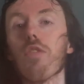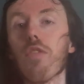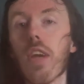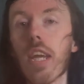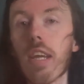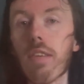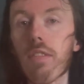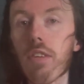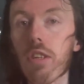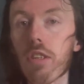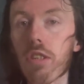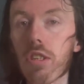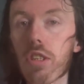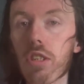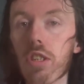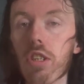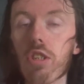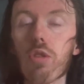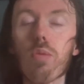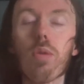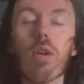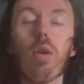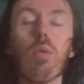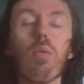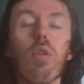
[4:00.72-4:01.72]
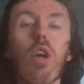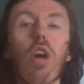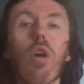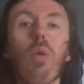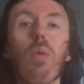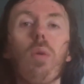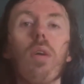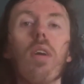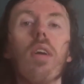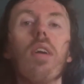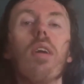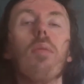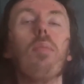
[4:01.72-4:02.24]
favourites, as we all
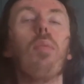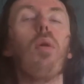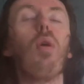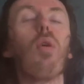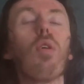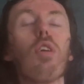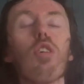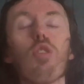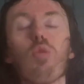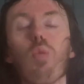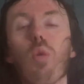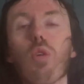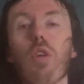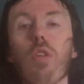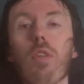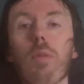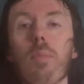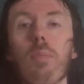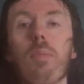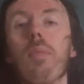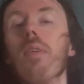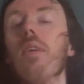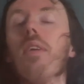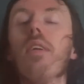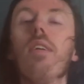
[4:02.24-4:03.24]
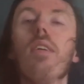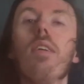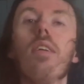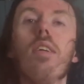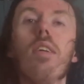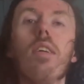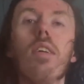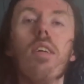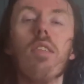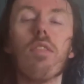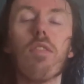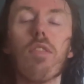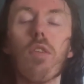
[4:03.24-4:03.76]
know. And Pork is one of them,
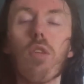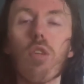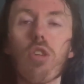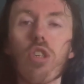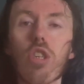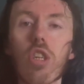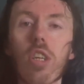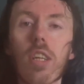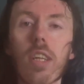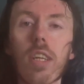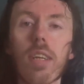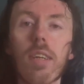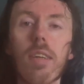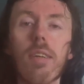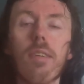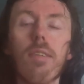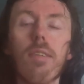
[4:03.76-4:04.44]
unfortunately.